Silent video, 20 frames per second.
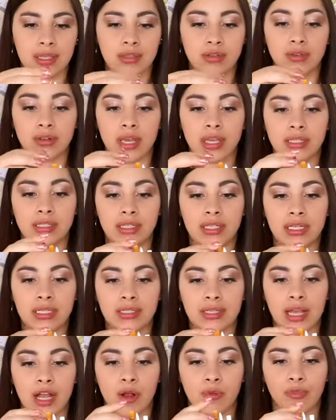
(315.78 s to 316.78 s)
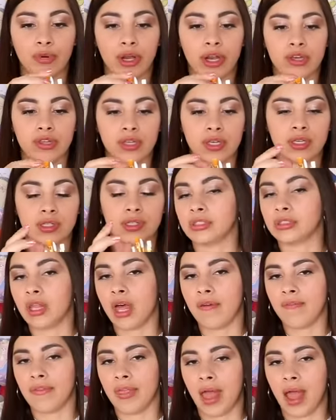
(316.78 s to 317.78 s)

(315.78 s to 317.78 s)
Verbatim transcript: These are like detail brushes. Love